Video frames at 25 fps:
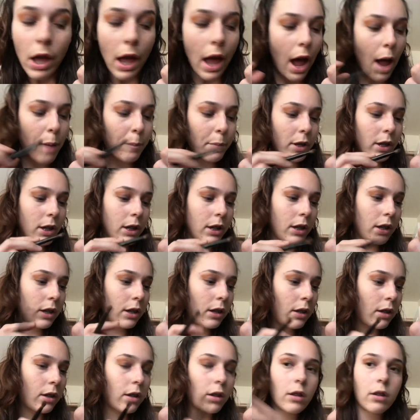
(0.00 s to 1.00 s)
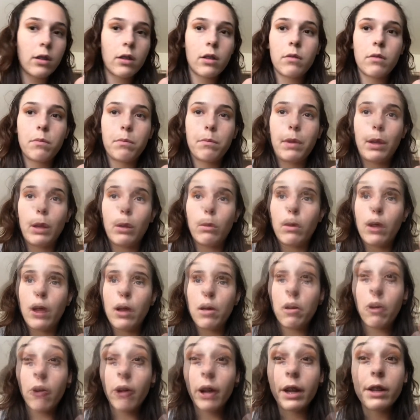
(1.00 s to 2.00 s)
I'm gonna be
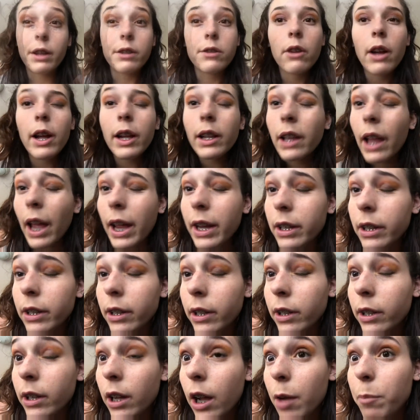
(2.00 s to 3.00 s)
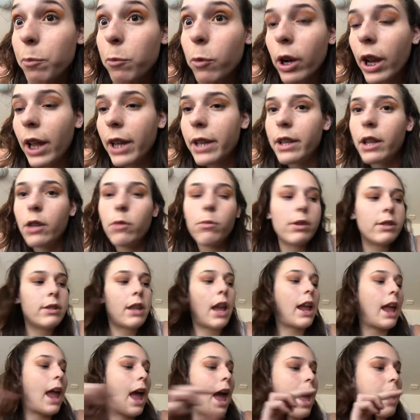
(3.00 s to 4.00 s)
right back. Okay, so I lightened it up. What I did was
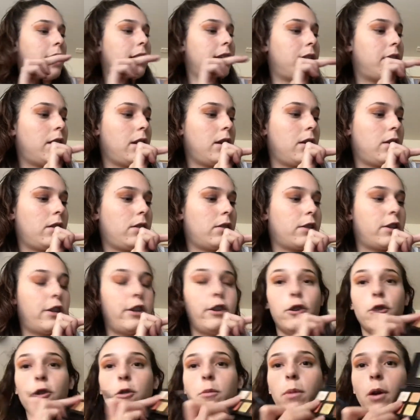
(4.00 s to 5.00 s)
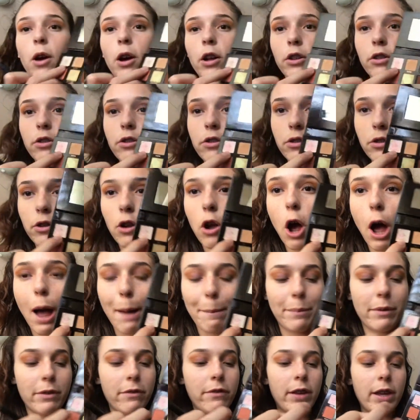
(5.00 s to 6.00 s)
I added cube on
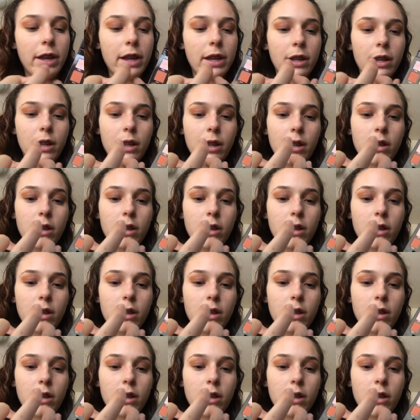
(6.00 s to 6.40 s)
top of it.